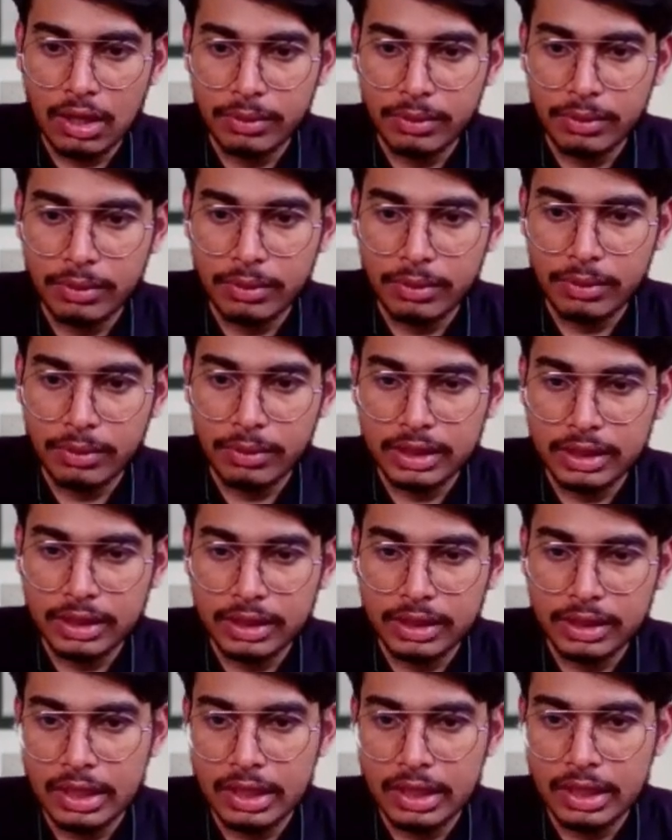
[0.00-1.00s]
are
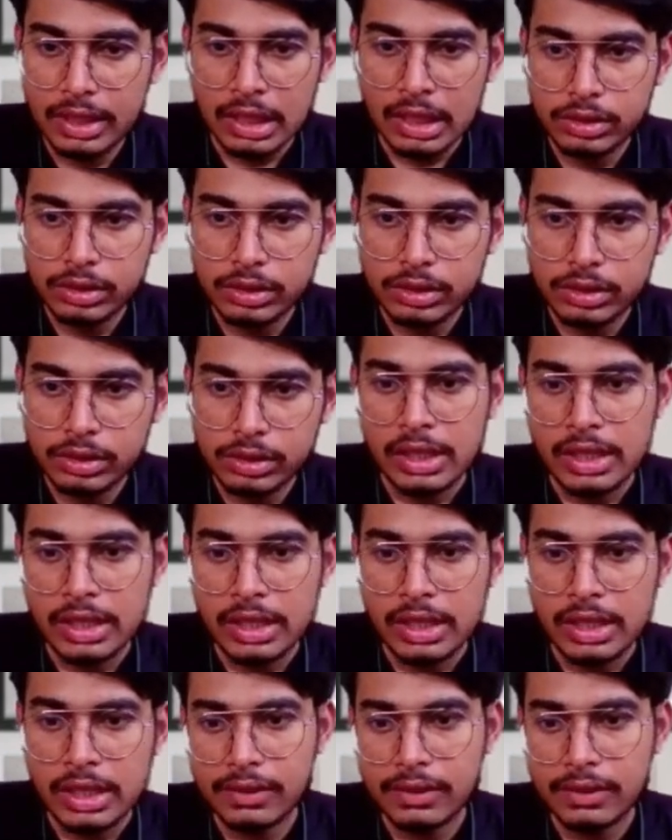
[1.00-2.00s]
those if
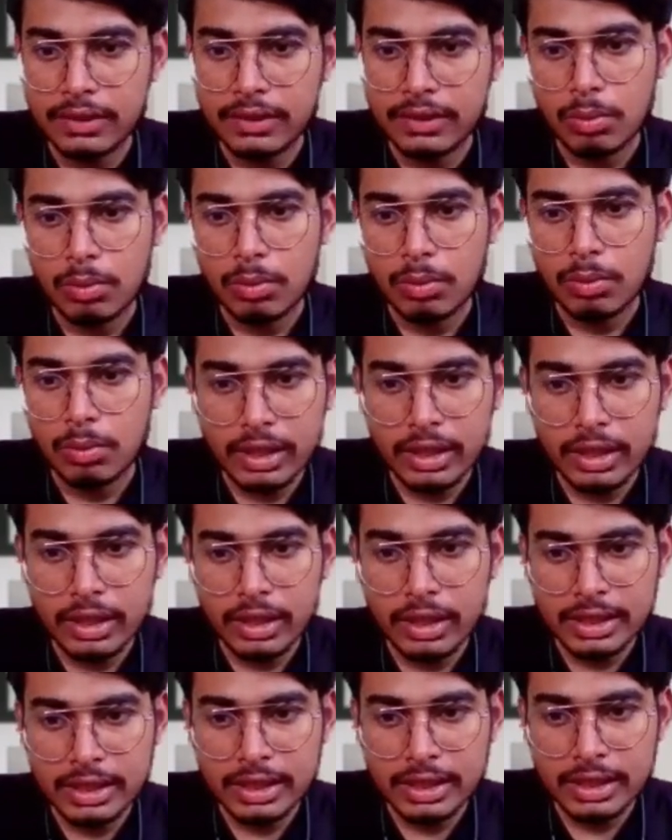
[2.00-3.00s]
all
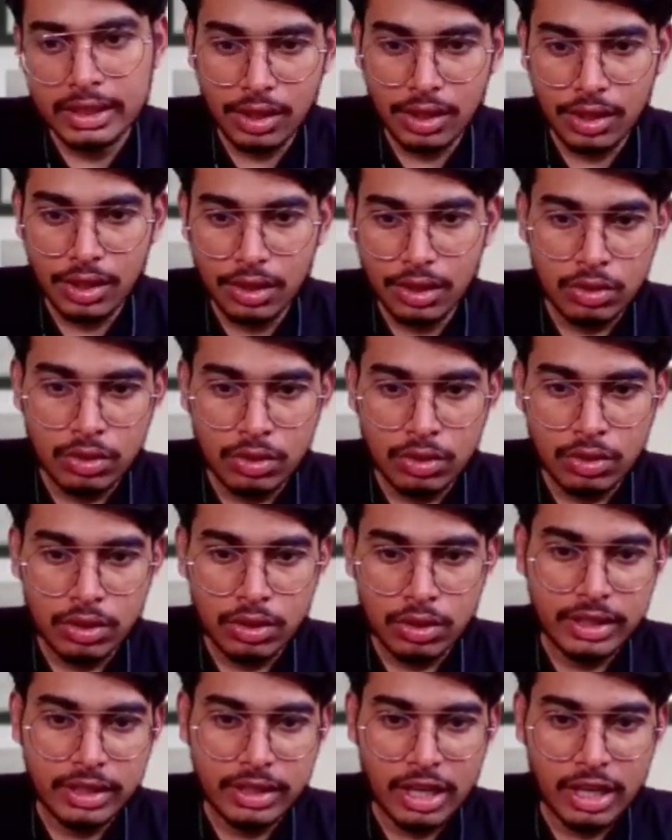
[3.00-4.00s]
conditions are true,
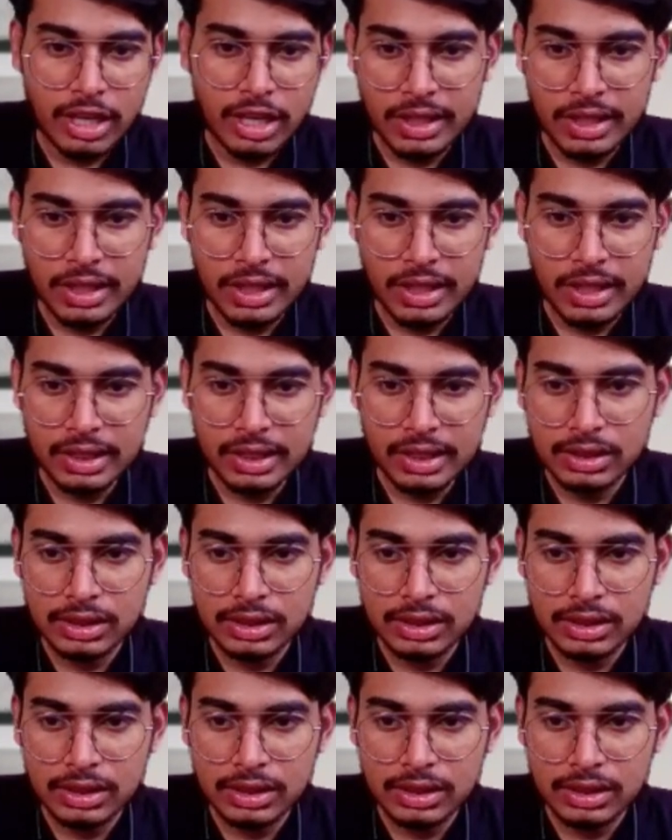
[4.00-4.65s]
then main conditions